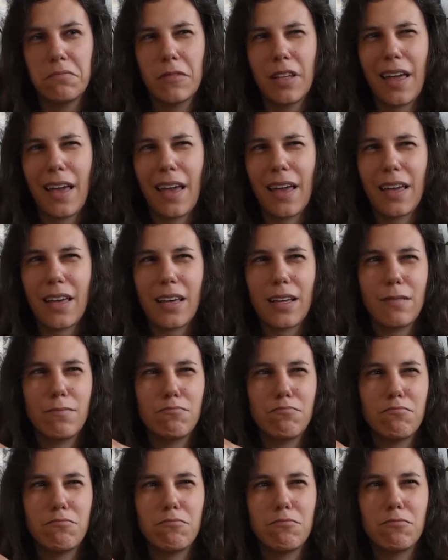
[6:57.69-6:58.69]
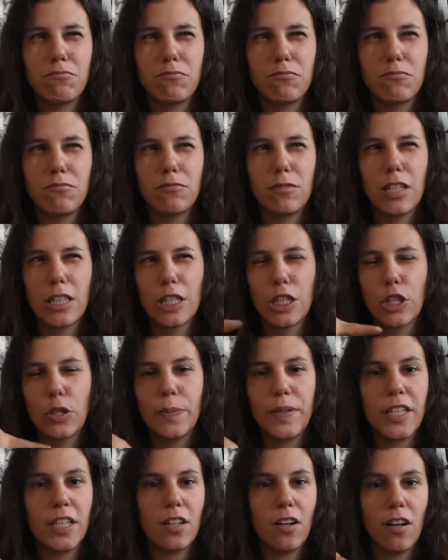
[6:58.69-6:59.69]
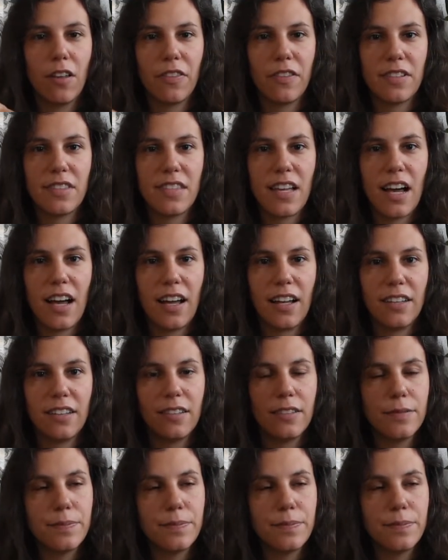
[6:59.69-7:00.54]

like a little bit on the side.